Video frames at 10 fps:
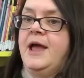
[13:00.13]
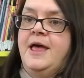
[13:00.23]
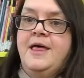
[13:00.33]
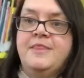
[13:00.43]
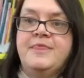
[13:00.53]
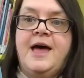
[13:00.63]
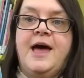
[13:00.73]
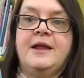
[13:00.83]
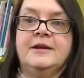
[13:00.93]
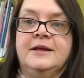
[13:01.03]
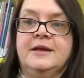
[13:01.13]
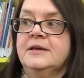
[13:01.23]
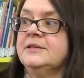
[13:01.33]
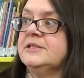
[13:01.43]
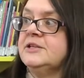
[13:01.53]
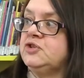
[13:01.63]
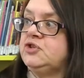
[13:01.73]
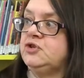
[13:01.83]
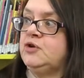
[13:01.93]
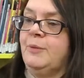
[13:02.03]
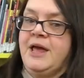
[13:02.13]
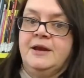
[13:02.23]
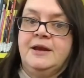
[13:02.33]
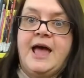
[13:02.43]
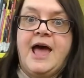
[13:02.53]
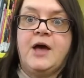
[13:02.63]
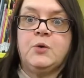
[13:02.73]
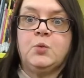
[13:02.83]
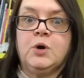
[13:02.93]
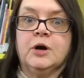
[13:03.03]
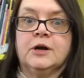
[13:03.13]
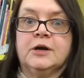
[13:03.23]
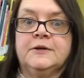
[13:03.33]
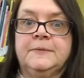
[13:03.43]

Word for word: and that is Snowmen at Work.